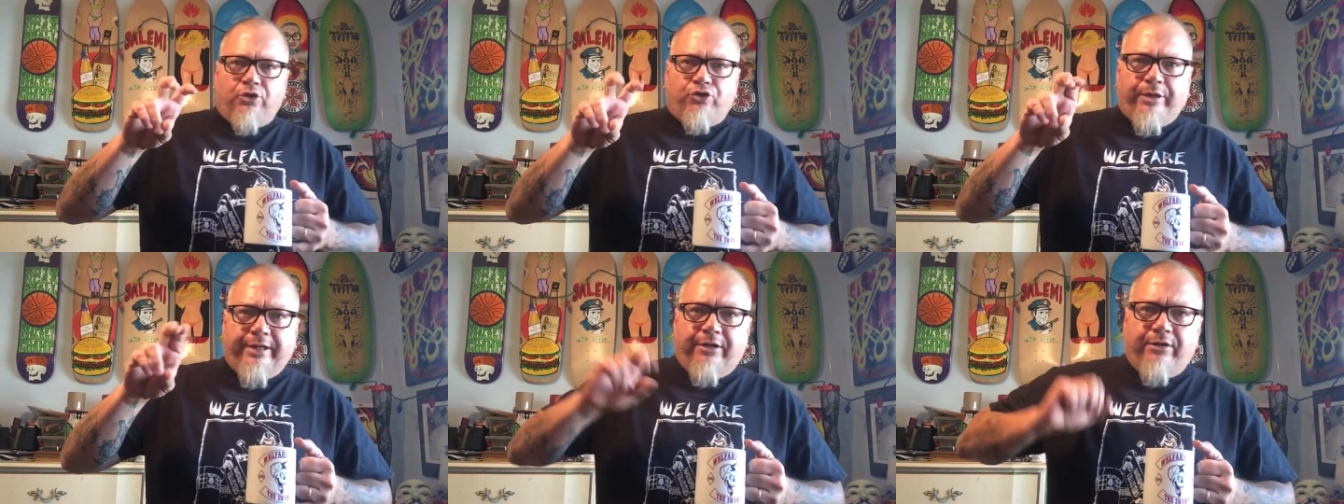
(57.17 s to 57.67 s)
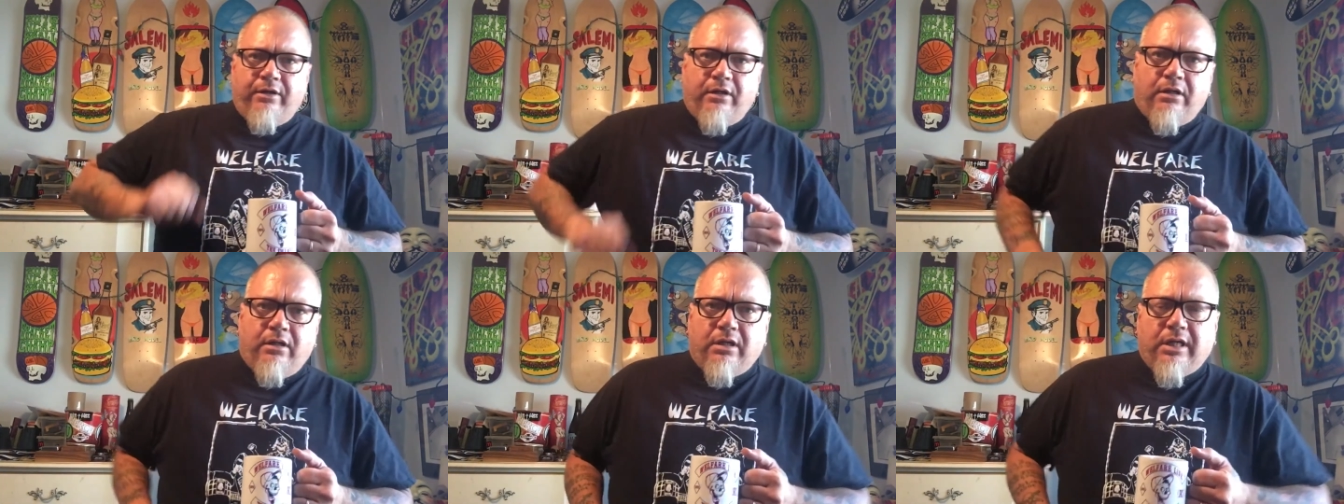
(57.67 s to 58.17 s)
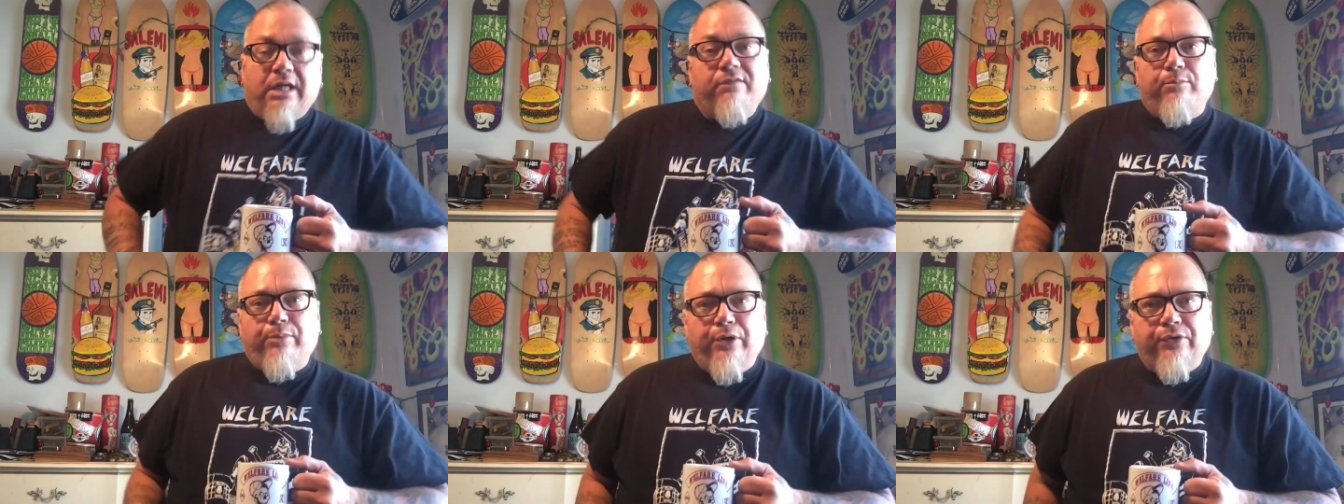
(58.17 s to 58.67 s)
triggered kind of
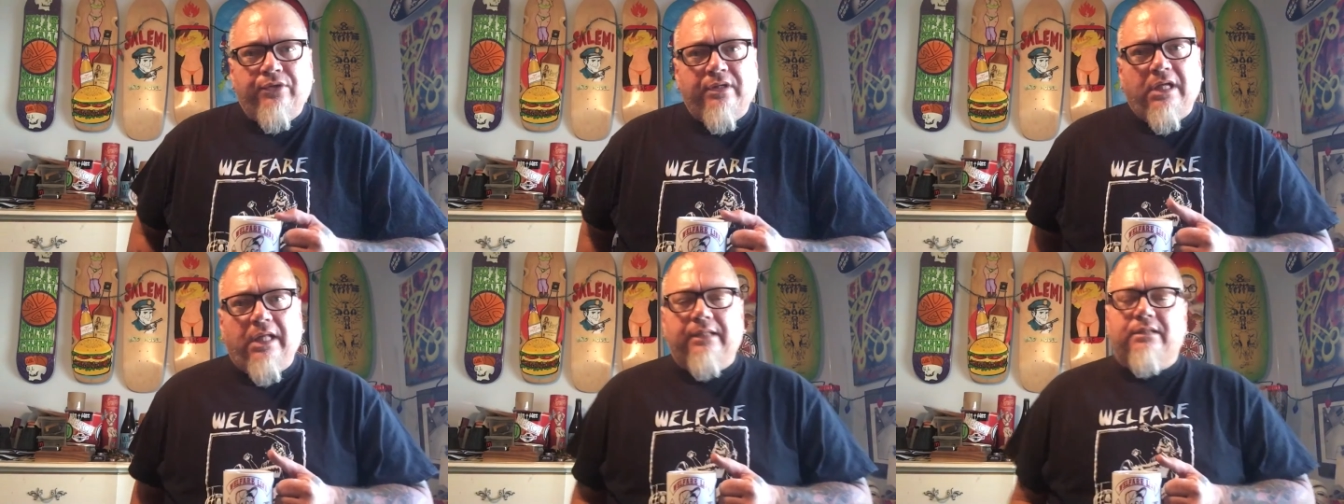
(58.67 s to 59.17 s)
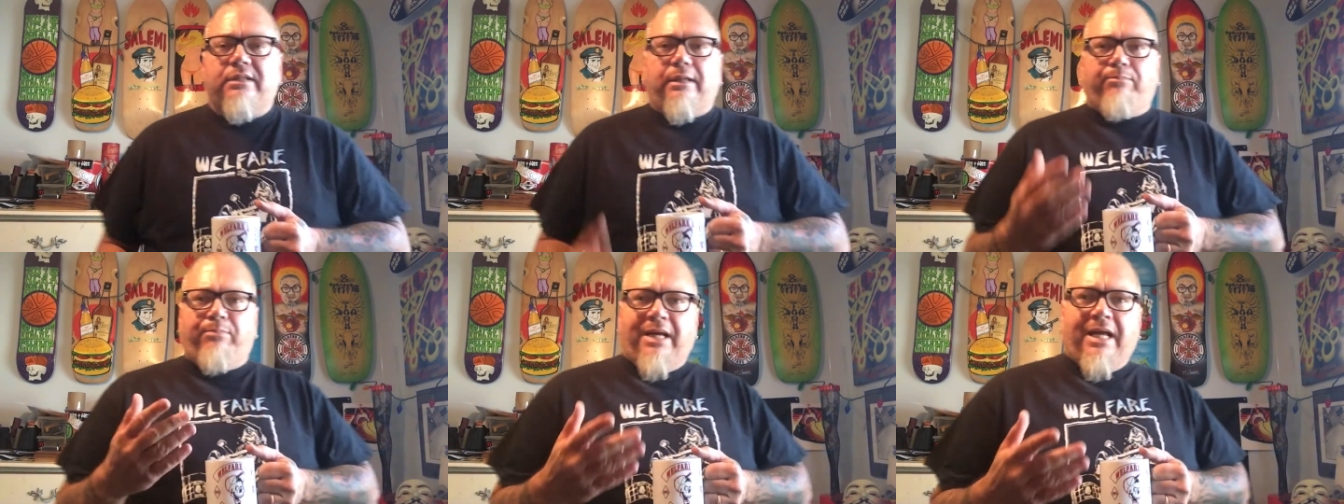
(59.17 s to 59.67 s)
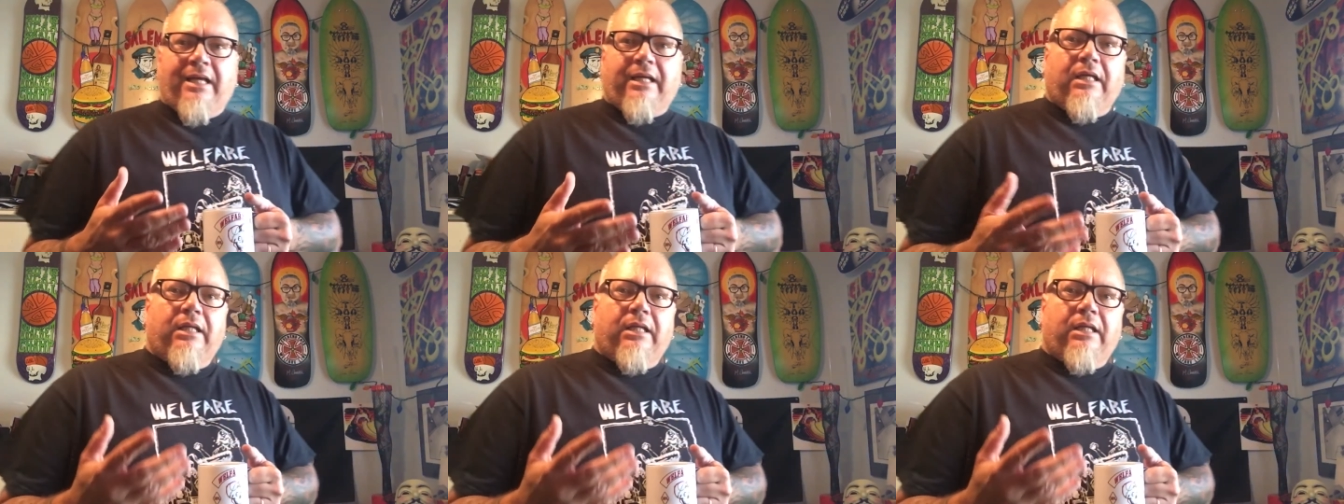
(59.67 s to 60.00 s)
a person. I like to step back.